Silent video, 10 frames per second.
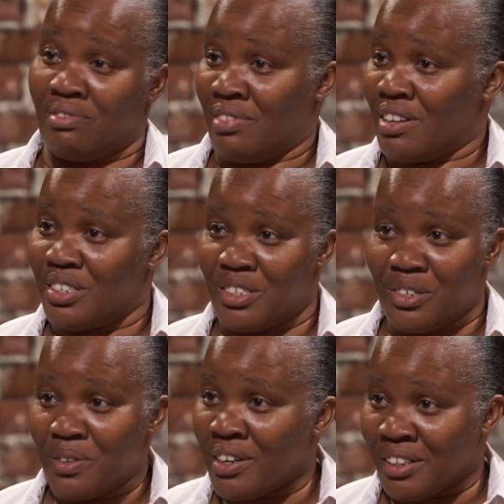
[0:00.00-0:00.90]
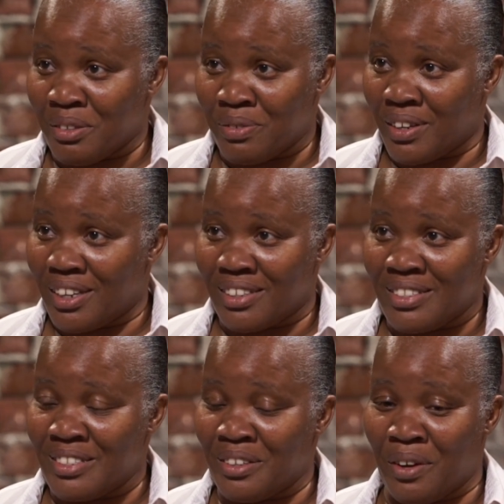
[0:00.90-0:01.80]
not show it on your
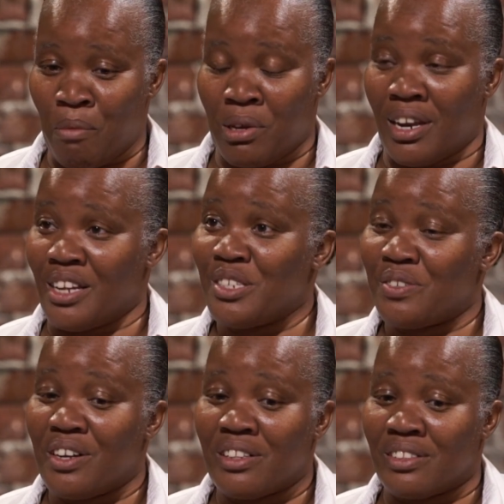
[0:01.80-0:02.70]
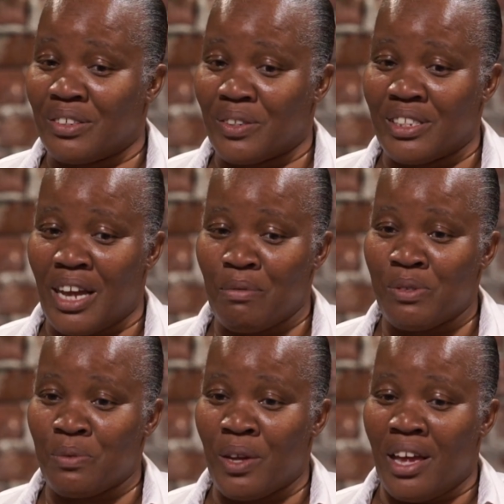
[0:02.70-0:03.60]
face, I struggled. There are
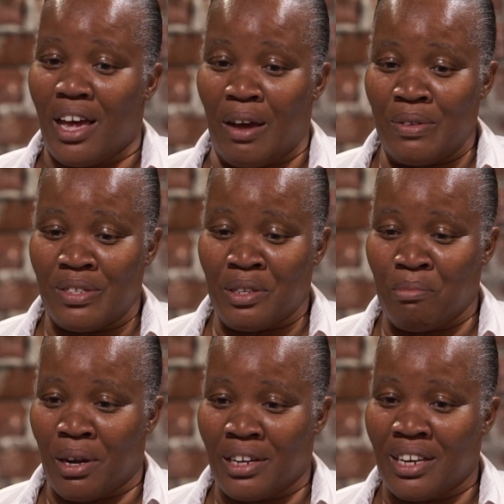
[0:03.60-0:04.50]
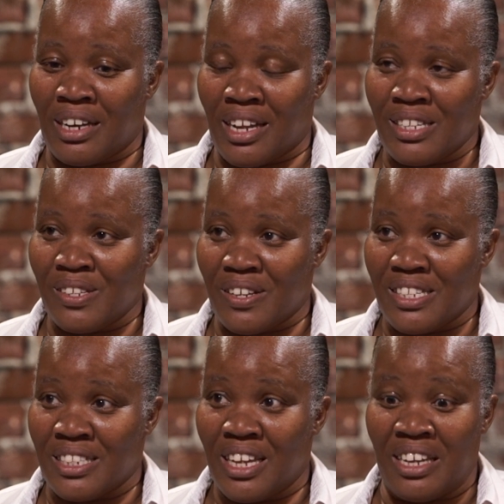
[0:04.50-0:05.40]
times I was in the market and I saw a
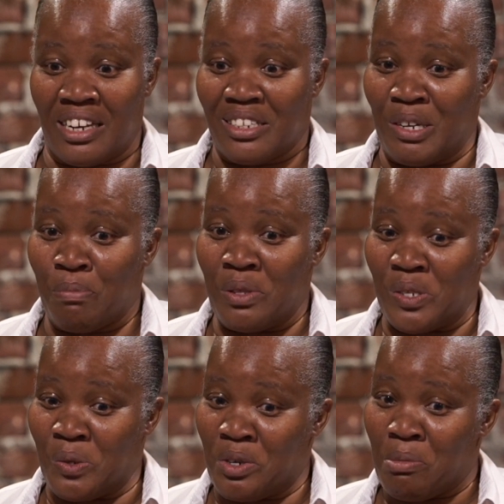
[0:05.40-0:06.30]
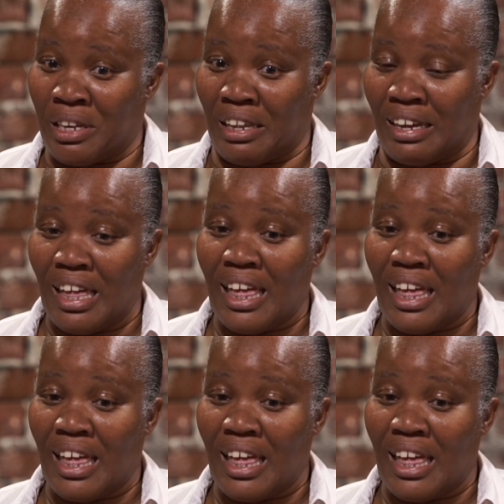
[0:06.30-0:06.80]
snake and I jump in screaming like,